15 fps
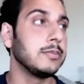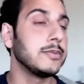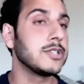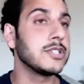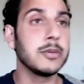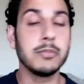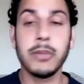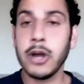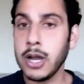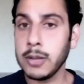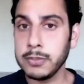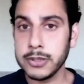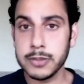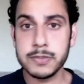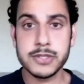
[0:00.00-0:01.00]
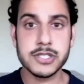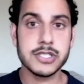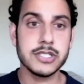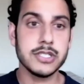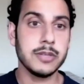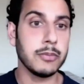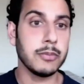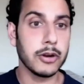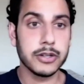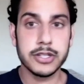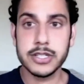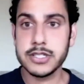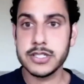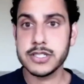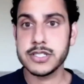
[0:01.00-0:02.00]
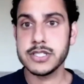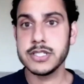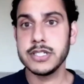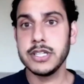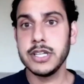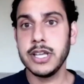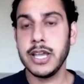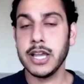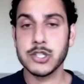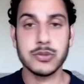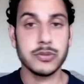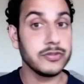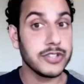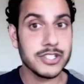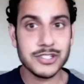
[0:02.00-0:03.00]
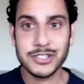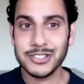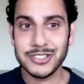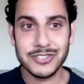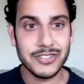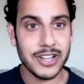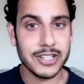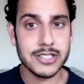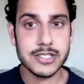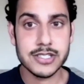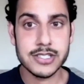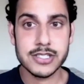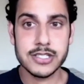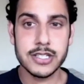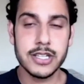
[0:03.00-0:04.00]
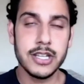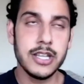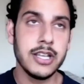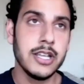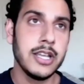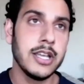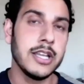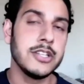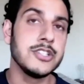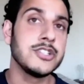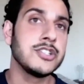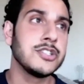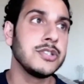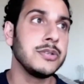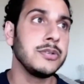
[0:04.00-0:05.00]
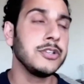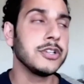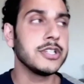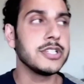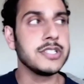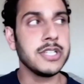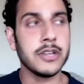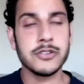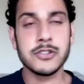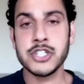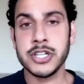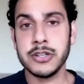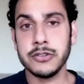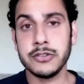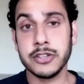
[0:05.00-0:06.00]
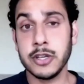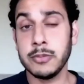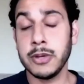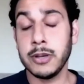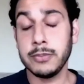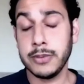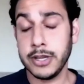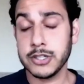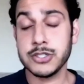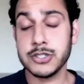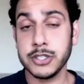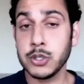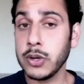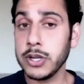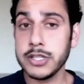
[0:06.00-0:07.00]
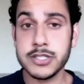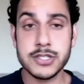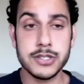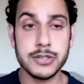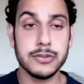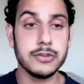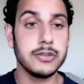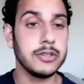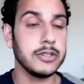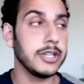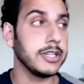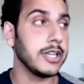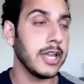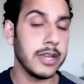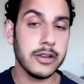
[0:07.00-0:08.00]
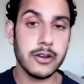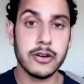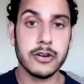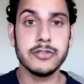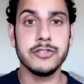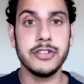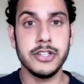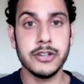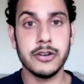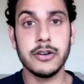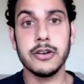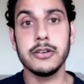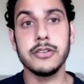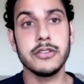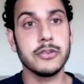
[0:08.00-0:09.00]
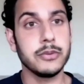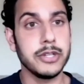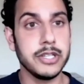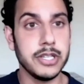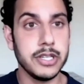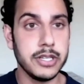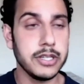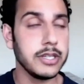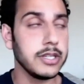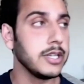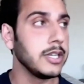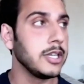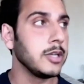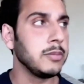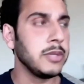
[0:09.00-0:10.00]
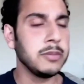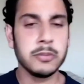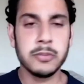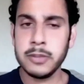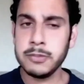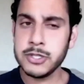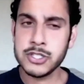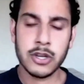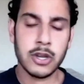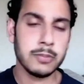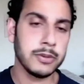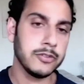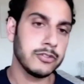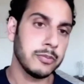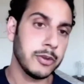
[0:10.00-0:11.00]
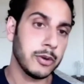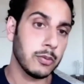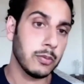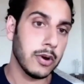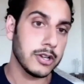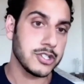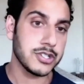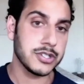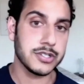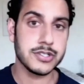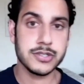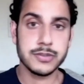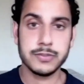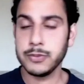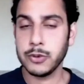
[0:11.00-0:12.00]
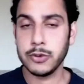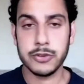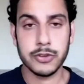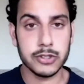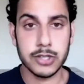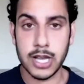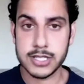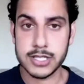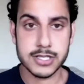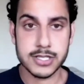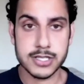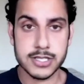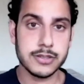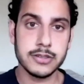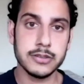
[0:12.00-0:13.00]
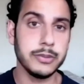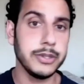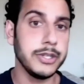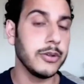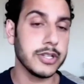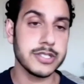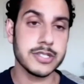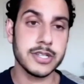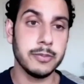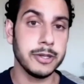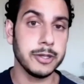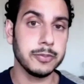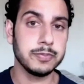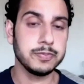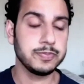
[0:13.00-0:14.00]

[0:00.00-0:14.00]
some pop-ups, markets, actual physical events. And soon you're going to see other channels come up, actually quite soon, like AR, VR, 3D. People may be shopping from their watches or their glasses. We know that's coming.